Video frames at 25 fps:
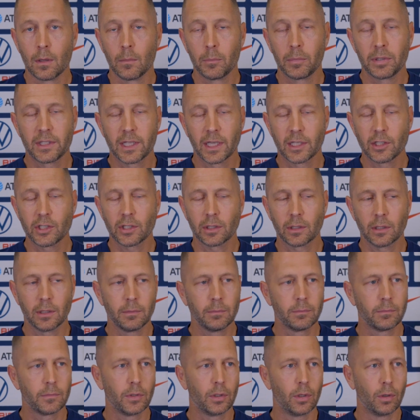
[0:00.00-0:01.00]
Potentially.
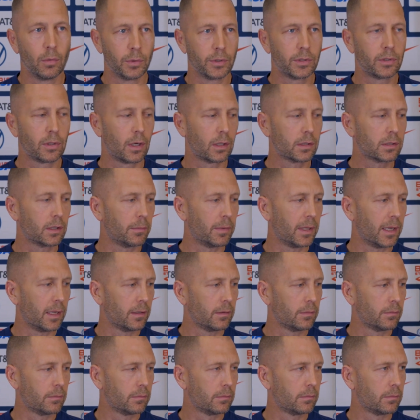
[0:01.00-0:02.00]
We talked about
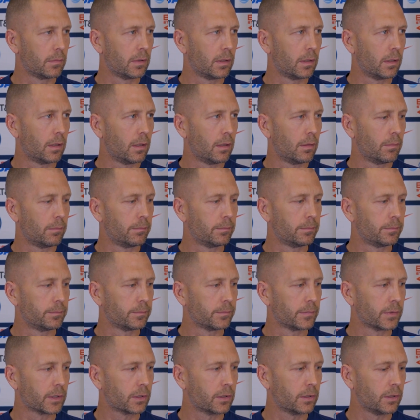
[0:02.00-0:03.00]
it.
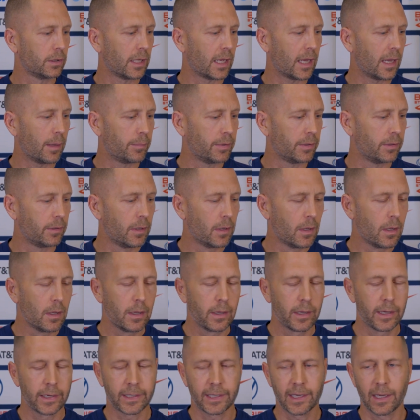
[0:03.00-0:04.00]
It could happen.
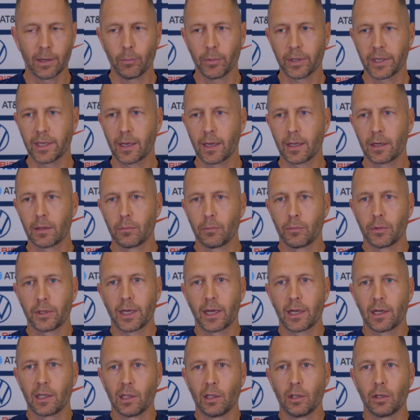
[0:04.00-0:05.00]
Again, we gotta
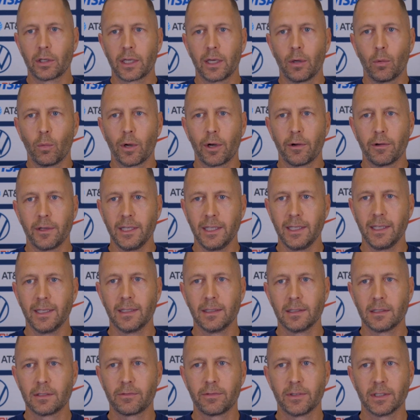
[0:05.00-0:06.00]
look at where he
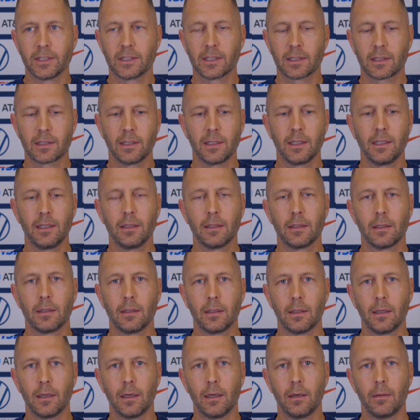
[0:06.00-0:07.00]
is physically,
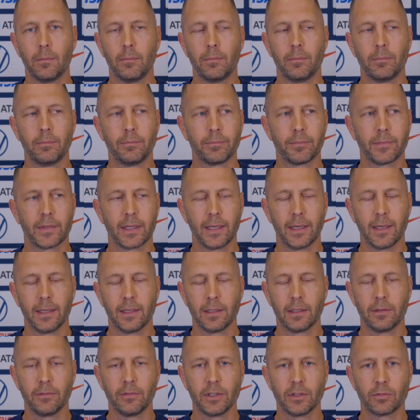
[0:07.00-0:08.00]
and
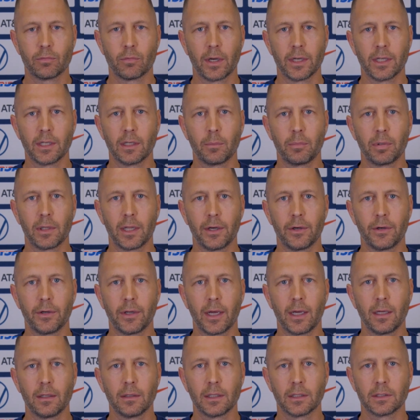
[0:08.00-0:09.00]
if he's ready to play or
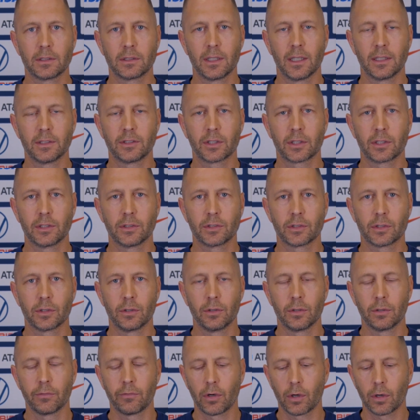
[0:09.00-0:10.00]
not. That's a
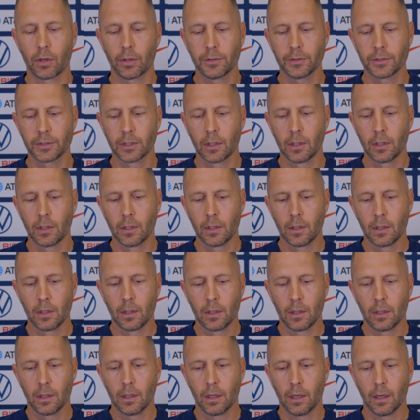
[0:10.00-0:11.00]
concern of ours.
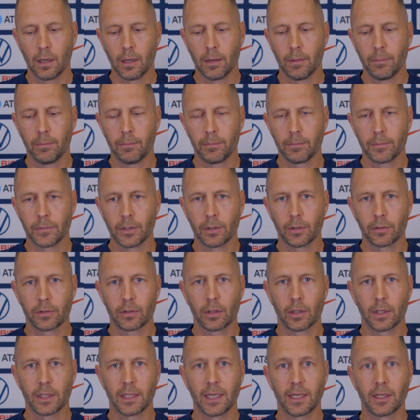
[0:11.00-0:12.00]
I
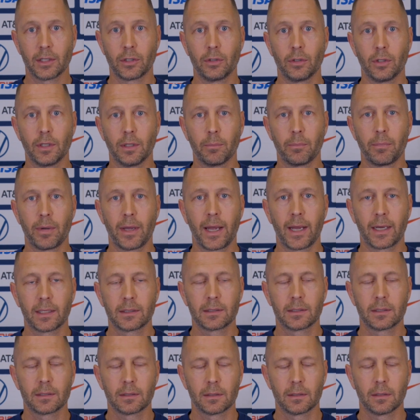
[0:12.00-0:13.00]
thought he had a good
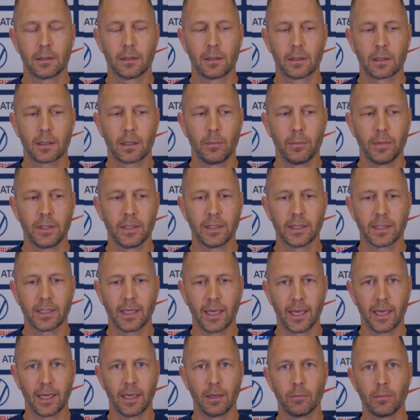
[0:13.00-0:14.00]
impact coming in the
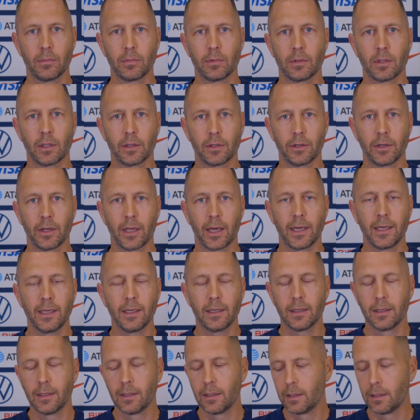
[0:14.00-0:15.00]
game the other night.